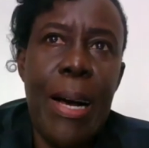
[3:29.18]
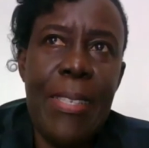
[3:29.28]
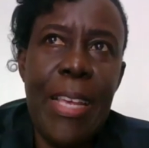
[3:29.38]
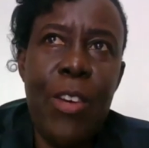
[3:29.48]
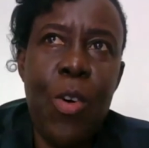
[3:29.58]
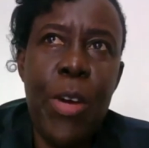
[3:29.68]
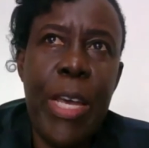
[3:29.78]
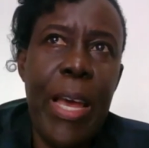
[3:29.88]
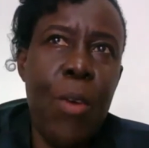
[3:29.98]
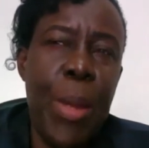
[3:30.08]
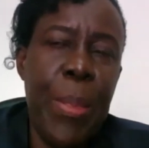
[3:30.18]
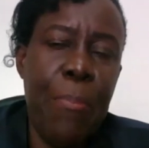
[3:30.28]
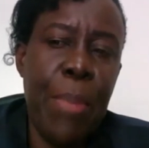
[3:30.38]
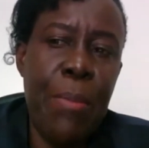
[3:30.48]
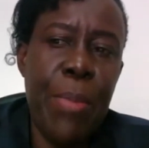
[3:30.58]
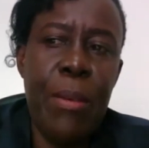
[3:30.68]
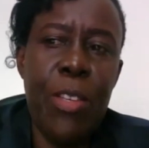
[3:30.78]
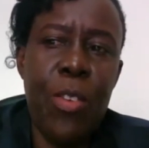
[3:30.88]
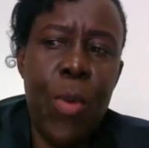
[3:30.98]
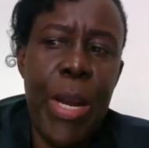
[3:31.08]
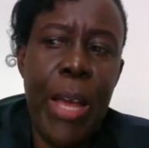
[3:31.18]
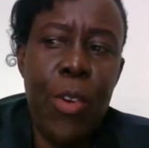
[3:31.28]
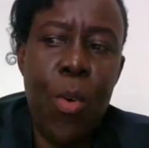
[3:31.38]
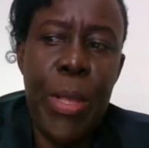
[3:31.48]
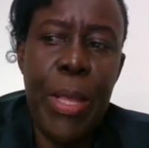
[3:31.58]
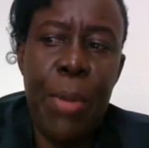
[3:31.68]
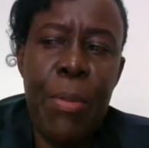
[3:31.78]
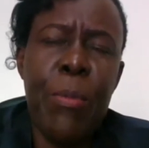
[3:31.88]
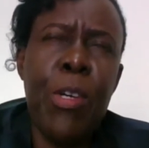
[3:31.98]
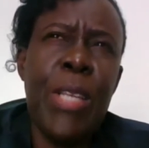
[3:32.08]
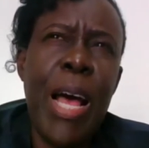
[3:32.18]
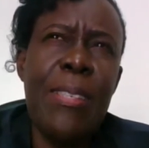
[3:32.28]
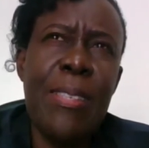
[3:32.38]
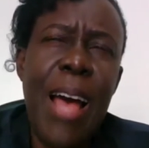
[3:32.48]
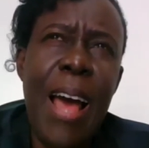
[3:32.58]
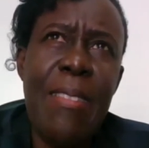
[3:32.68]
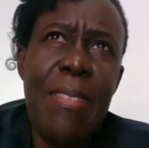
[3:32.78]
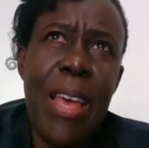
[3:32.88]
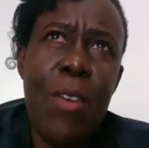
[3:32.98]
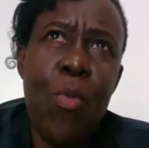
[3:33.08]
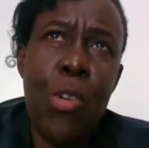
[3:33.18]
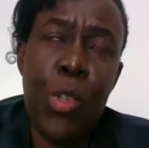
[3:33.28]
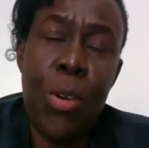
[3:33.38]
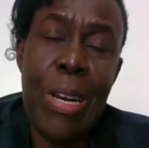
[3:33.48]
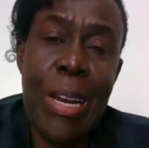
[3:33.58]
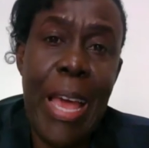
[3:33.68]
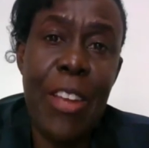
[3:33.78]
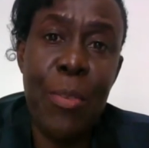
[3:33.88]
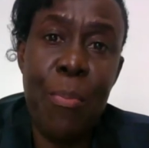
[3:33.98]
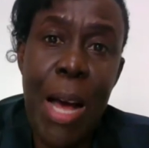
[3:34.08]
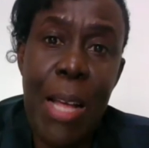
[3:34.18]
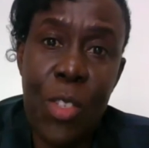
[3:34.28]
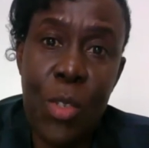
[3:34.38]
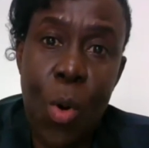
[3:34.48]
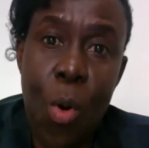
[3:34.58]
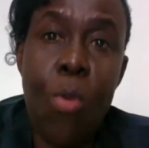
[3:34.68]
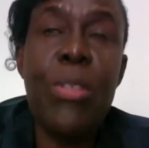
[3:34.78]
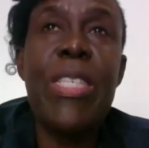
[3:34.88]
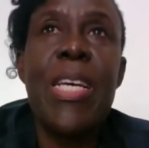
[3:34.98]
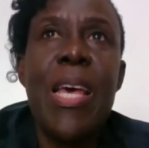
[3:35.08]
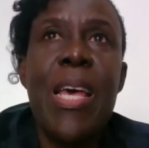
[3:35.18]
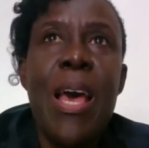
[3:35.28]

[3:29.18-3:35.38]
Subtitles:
saying, okay, when the baby, when I go with the baby, because our son then was only 8 months old.